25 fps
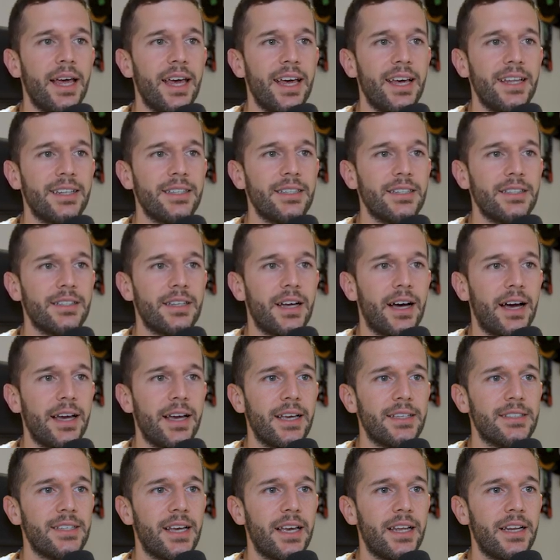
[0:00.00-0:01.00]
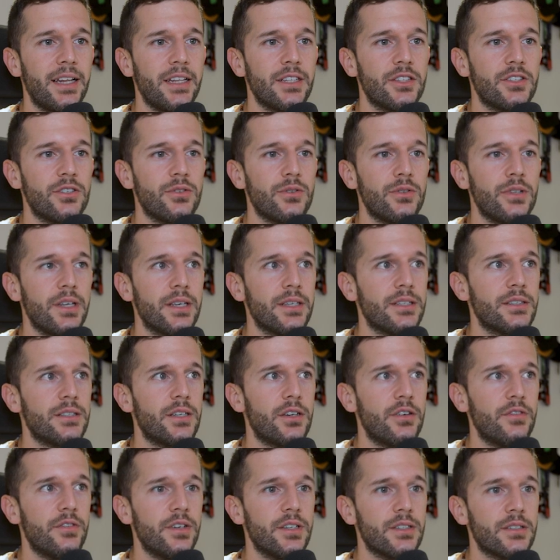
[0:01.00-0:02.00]
and I assign it to the
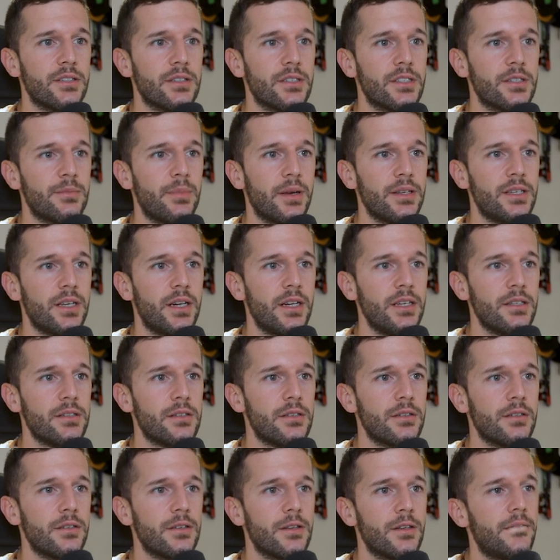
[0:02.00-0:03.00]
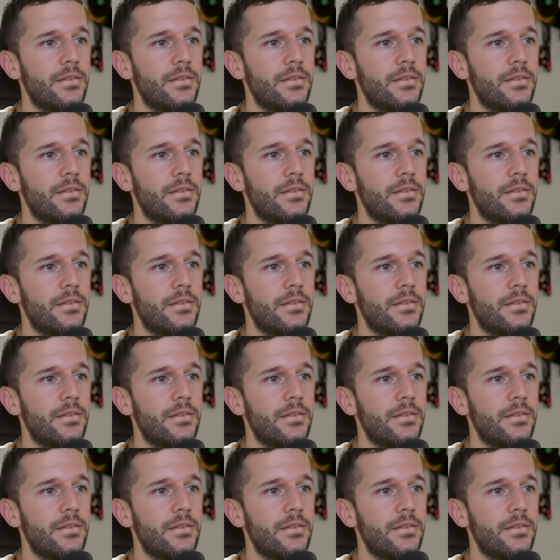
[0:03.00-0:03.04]
service specialist,